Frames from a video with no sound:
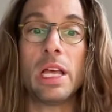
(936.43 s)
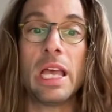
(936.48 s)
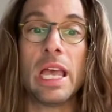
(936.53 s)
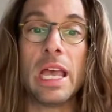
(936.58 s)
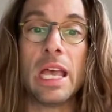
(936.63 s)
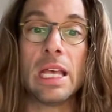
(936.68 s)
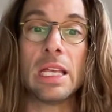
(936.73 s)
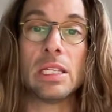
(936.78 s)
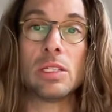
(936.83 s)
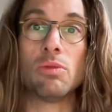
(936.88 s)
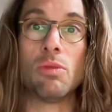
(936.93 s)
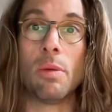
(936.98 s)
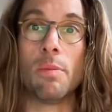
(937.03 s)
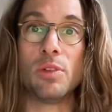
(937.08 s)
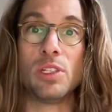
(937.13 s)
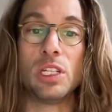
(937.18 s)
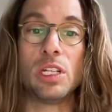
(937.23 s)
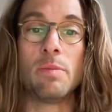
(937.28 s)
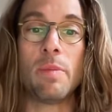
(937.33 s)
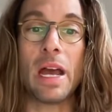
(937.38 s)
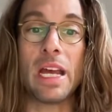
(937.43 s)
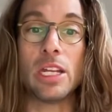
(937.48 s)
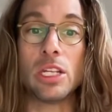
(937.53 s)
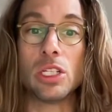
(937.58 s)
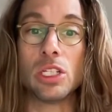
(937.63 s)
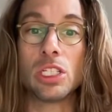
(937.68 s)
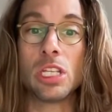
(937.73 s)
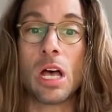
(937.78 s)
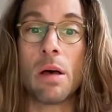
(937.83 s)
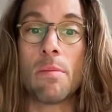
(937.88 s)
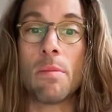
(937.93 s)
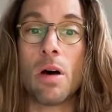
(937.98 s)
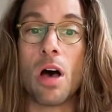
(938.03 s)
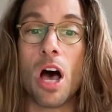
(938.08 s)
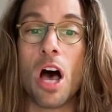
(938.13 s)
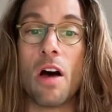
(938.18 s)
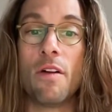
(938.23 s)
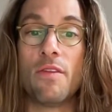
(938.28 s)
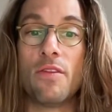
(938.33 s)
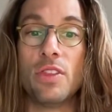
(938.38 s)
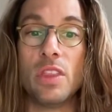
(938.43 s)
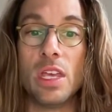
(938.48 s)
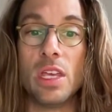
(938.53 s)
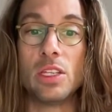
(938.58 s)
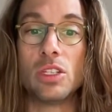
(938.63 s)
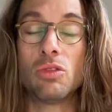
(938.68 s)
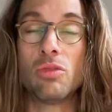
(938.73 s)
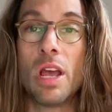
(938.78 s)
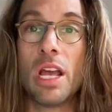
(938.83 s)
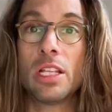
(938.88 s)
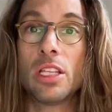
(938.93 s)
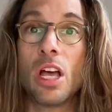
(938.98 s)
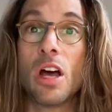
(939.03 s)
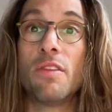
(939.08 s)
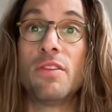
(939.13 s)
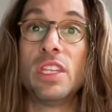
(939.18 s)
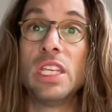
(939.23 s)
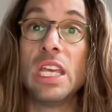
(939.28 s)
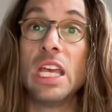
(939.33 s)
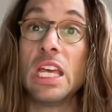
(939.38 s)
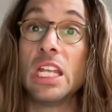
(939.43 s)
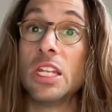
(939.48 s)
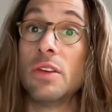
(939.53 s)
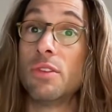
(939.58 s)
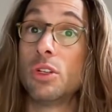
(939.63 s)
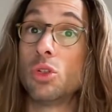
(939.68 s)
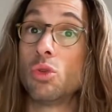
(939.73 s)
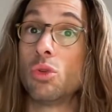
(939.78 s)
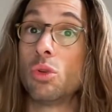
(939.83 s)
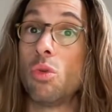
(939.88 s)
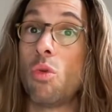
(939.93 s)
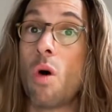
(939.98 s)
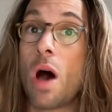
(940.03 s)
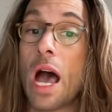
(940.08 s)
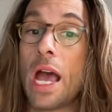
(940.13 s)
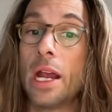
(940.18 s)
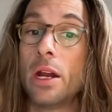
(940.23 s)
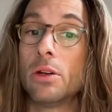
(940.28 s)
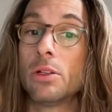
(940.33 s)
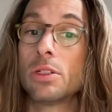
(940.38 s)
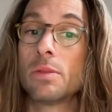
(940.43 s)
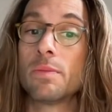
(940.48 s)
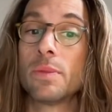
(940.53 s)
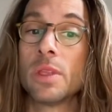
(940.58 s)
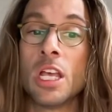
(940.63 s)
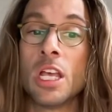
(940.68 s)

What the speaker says: is represented by the sum of the strength of the individual wires.